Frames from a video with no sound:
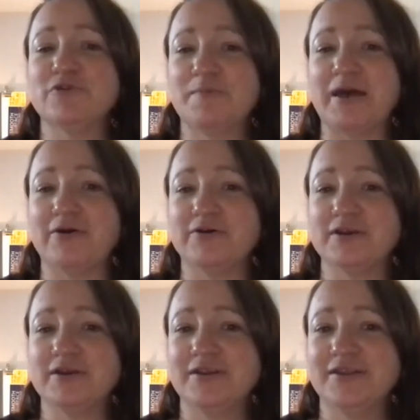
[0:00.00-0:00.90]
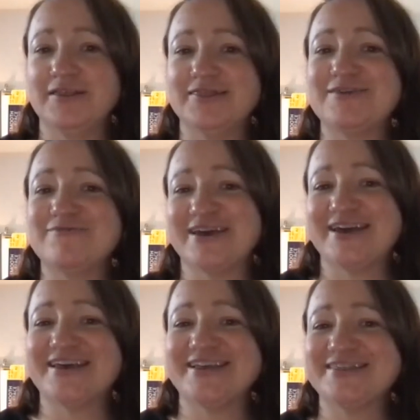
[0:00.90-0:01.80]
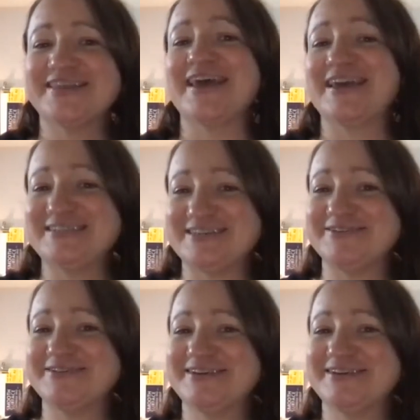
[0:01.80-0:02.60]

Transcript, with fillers: about their work than I do.